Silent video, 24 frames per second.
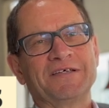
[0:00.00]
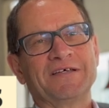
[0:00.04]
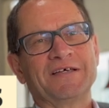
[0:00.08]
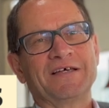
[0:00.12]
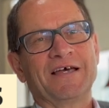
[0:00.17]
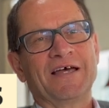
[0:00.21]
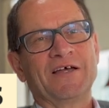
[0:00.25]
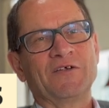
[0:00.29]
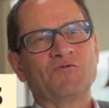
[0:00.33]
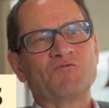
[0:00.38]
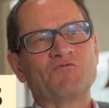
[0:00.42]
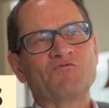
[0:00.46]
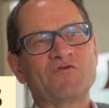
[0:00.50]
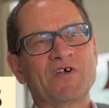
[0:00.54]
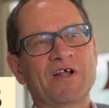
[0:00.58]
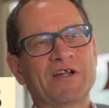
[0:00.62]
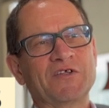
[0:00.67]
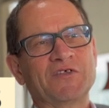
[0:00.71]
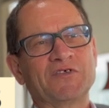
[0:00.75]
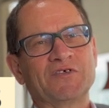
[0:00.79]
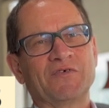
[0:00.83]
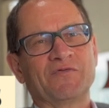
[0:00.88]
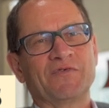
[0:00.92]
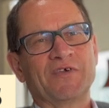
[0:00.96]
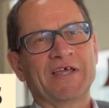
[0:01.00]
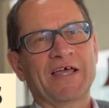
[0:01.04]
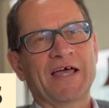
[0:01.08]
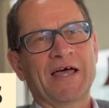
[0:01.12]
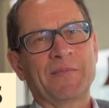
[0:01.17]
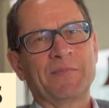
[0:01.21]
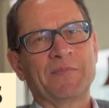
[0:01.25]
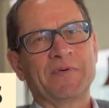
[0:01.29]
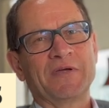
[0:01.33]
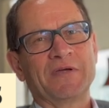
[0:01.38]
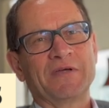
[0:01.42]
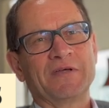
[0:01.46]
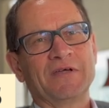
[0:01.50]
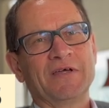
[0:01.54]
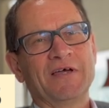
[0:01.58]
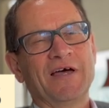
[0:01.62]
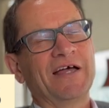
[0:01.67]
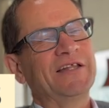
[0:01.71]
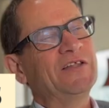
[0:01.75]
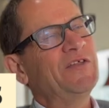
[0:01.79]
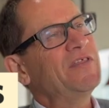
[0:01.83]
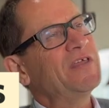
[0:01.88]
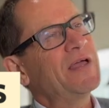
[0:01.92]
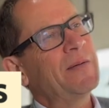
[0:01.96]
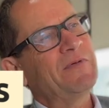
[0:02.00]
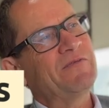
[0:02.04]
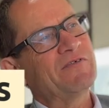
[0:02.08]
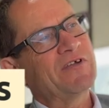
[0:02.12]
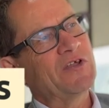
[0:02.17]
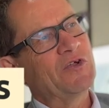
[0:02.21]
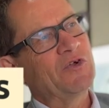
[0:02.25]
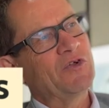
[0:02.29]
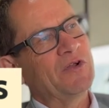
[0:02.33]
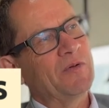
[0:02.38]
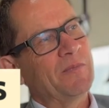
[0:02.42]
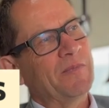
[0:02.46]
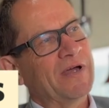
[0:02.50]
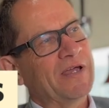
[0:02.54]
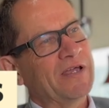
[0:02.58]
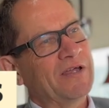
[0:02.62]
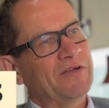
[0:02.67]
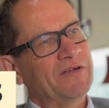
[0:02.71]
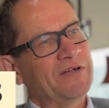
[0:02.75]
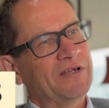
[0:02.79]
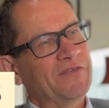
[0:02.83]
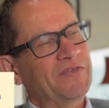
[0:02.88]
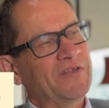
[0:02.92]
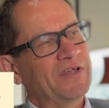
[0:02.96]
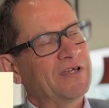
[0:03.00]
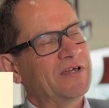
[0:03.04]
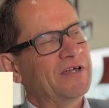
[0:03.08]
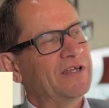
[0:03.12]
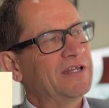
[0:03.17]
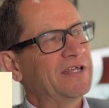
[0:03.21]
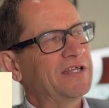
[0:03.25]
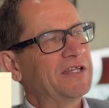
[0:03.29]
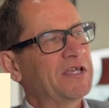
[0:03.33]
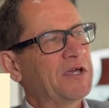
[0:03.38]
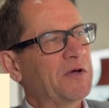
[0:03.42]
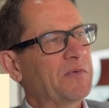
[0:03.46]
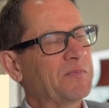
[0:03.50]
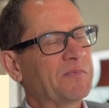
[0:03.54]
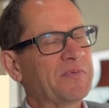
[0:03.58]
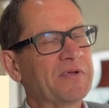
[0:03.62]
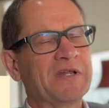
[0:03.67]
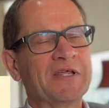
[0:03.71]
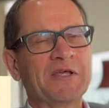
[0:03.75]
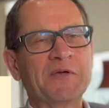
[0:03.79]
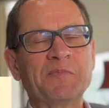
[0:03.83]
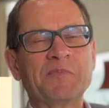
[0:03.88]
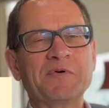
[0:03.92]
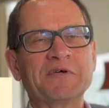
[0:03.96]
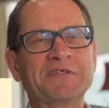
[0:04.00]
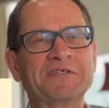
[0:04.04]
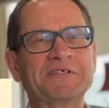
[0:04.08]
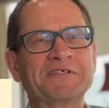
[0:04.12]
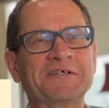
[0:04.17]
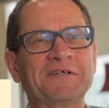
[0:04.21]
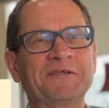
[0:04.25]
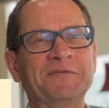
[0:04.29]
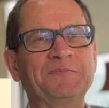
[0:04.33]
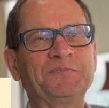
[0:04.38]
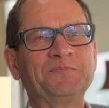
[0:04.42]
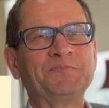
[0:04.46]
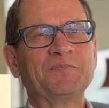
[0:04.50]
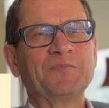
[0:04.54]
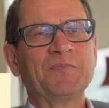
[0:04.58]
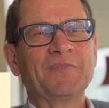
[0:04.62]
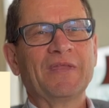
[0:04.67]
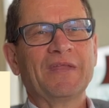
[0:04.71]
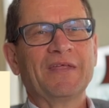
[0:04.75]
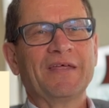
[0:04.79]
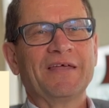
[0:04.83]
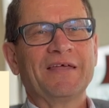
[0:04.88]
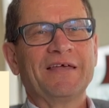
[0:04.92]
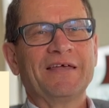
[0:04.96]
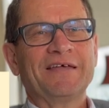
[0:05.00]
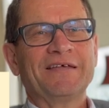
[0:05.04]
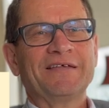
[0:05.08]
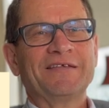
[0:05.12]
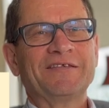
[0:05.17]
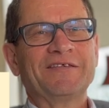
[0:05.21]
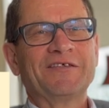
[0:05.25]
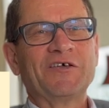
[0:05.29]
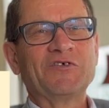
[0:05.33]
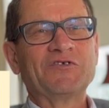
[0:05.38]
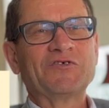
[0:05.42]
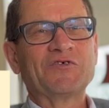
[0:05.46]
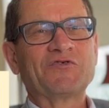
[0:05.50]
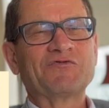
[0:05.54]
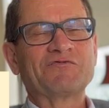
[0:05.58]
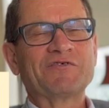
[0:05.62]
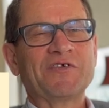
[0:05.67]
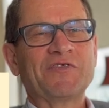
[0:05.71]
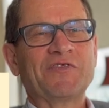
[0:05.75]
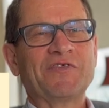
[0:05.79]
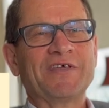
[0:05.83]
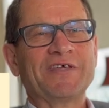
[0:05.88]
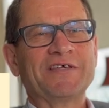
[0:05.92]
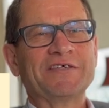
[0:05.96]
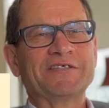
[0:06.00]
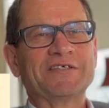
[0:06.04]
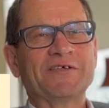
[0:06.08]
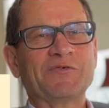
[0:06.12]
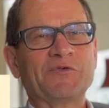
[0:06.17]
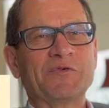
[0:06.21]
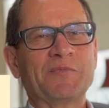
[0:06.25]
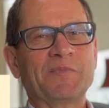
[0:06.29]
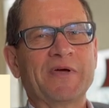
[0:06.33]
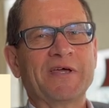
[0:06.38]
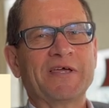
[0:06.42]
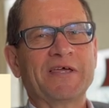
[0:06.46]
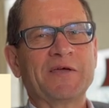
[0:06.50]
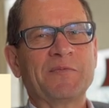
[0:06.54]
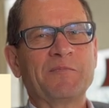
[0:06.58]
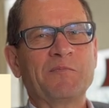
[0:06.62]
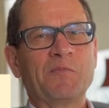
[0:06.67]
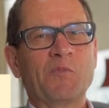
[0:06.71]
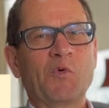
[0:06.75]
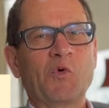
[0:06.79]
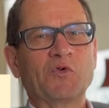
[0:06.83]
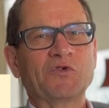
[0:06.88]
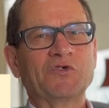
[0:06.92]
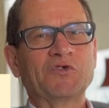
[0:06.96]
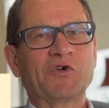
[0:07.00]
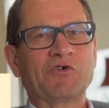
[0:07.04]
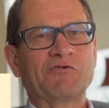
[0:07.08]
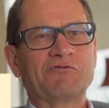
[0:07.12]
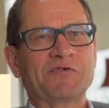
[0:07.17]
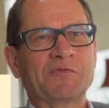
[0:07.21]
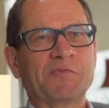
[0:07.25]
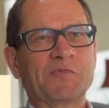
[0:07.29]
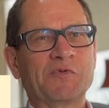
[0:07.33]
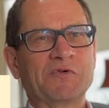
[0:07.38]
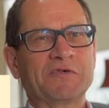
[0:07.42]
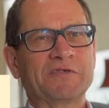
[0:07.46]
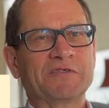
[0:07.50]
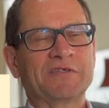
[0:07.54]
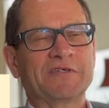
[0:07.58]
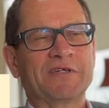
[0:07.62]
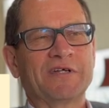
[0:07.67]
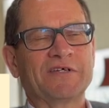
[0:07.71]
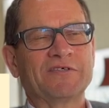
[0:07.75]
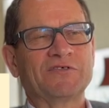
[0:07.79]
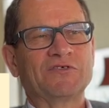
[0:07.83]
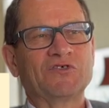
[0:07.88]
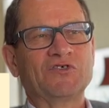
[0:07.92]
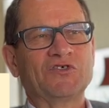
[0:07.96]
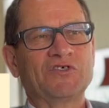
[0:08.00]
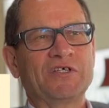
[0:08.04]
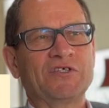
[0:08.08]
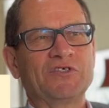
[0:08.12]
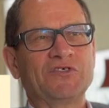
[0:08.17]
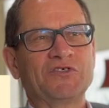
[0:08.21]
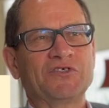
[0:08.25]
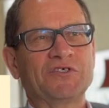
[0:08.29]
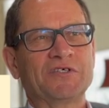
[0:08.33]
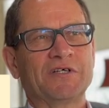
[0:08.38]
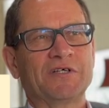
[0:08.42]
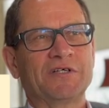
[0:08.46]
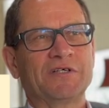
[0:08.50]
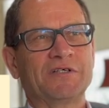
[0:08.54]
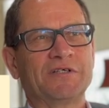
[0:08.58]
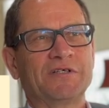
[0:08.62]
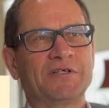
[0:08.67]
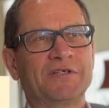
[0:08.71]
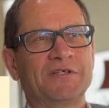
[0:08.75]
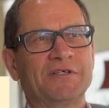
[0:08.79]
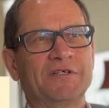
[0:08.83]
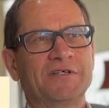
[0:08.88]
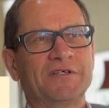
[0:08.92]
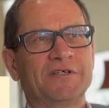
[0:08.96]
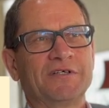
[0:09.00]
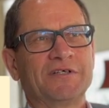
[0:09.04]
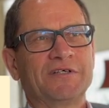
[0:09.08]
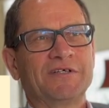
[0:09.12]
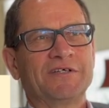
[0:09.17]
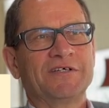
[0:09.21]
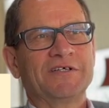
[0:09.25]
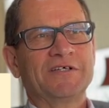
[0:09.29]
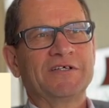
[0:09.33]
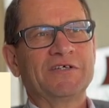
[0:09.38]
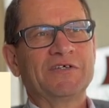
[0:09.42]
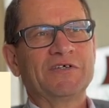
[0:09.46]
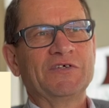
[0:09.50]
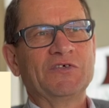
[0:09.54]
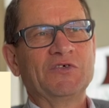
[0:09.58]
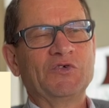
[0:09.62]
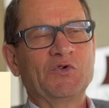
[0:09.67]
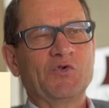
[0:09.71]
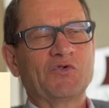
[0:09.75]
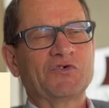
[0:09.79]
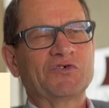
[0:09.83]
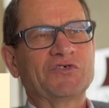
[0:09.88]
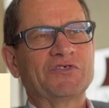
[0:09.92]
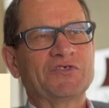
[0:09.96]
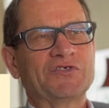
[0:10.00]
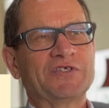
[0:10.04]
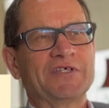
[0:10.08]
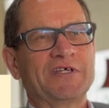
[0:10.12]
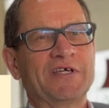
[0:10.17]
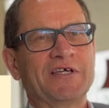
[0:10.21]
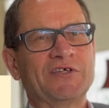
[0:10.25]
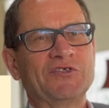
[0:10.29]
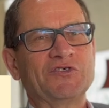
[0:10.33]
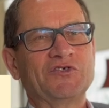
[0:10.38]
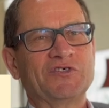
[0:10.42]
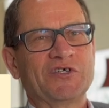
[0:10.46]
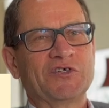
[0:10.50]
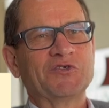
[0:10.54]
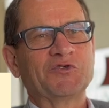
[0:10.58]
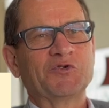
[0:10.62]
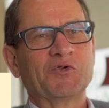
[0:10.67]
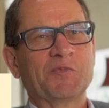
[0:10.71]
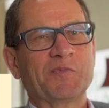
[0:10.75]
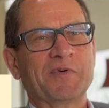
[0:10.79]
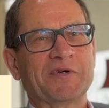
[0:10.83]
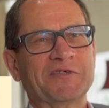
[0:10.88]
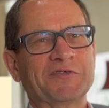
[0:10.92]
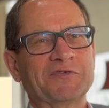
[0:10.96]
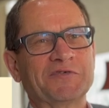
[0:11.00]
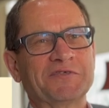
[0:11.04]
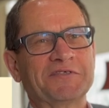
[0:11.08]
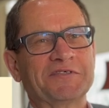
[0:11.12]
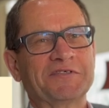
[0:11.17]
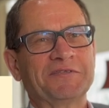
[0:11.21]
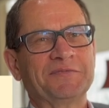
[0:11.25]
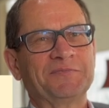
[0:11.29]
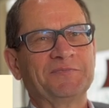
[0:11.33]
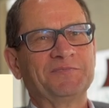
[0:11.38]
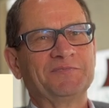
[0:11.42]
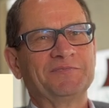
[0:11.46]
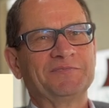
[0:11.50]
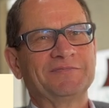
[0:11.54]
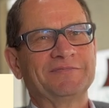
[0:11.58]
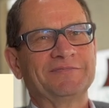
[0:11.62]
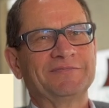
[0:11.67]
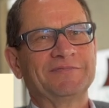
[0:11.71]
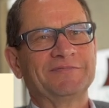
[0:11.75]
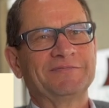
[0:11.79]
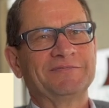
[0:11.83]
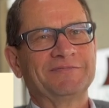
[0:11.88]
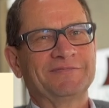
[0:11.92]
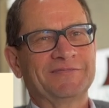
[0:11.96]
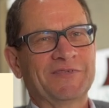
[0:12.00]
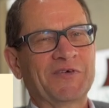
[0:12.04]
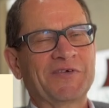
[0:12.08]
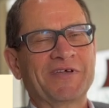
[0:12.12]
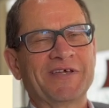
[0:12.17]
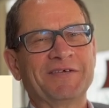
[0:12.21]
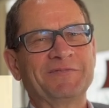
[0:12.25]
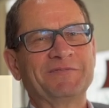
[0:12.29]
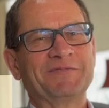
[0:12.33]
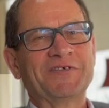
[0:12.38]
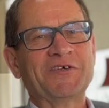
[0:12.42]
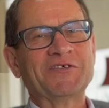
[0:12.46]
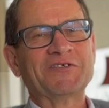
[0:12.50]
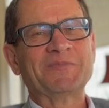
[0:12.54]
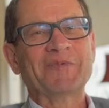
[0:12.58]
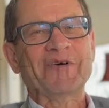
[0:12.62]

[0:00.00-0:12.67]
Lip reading: and relatively happy. I don't think I'd be very good on my own. I think I need company, but those are three things that would make it more tolerable. So that's ginger, Yorkshire tea, and jigsaw puzzles. Okay, those are my